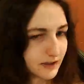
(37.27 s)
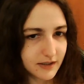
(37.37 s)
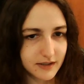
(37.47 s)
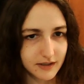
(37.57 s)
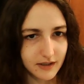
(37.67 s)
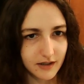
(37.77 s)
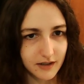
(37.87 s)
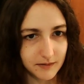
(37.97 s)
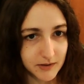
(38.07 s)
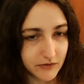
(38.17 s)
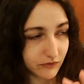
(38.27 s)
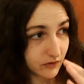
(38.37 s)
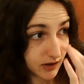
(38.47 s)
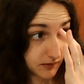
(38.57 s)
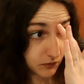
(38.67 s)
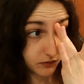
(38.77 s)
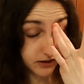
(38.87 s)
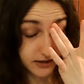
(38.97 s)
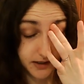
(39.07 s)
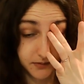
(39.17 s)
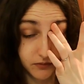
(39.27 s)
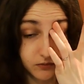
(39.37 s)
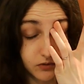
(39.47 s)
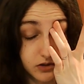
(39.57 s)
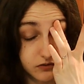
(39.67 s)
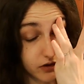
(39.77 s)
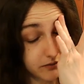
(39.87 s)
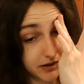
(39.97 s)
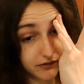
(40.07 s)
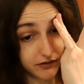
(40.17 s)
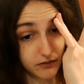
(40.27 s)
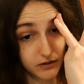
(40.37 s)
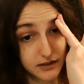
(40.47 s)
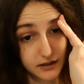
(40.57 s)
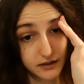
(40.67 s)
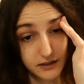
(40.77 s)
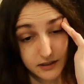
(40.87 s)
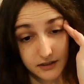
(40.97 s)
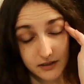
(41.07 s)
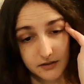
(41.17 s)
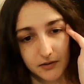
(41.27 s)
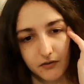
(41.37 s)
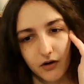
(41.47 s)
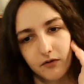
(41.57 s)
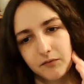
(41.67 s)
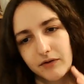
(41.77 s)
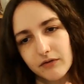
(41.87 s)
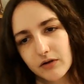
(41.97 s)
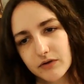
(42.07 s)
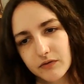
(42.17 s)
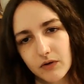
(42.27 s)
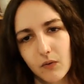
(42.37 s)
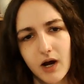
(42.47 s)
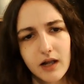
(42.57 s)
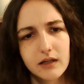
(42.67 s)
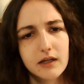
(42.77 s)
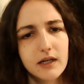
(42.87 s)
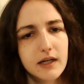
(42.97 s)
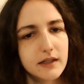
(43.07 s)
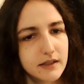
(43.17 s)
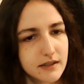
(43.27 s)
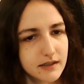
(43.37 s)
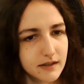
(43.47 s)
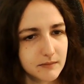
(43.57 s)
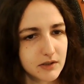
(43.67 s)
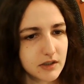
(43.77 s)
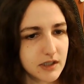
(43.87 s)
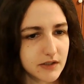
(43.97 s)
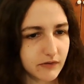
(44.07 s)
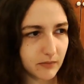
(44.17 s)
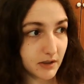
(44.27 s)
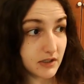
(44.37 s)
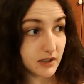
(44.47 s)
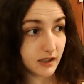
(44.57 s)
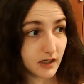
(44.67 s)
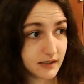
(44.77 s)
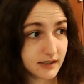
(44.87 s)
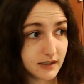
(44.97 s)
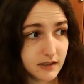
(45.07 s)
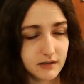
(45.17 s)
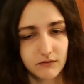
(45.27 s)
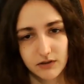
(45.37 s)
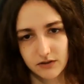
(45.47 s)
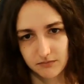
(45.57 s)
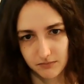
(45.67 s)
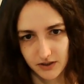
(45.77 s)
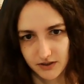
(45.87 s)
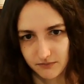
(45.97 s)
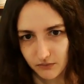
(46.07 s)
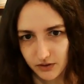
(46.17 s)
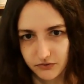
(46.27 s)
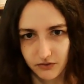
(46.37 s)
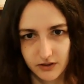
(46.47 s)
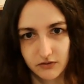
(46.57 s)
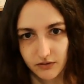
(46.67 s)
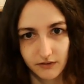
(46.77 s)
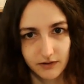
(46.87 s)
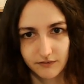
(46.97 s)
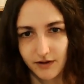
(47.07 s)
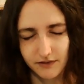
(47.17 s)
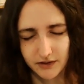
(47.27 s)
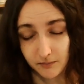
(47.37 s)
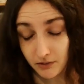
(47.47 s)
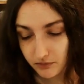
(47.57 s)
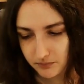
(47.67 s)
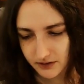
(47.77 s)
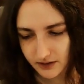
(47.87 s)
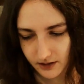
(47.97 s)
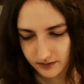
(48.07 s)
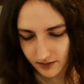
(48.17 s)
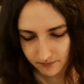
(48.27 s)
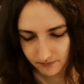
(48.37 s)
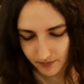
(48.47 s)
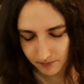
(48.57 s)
So this is an image for the movie Summer Wars, one of my favorites, at least it's been one of my favorites for a while. This image is from a shinkansen, which means bullet train. So every time I repeat that,